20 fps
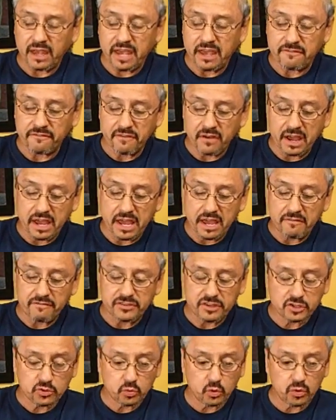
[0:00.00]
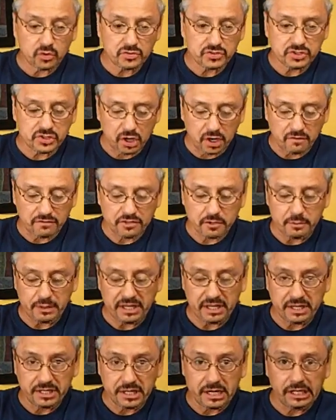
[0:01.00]
If, if this were served to
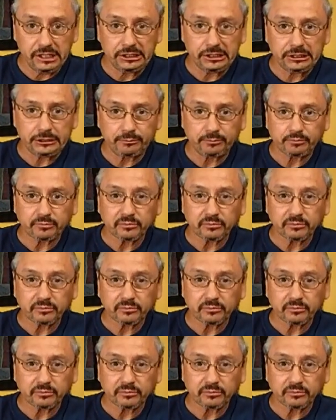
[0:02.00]
me in a dish,